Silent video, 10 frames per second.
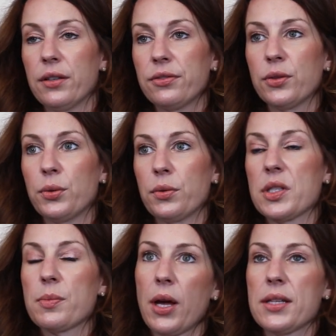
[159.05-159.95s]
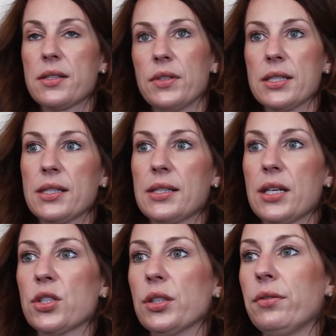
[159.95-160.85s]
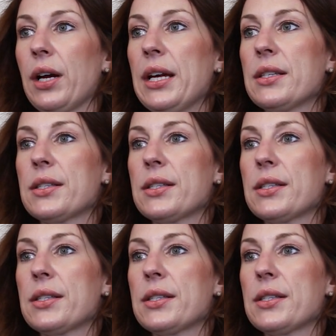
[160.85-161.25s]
fluid responsiveness, essentially, right?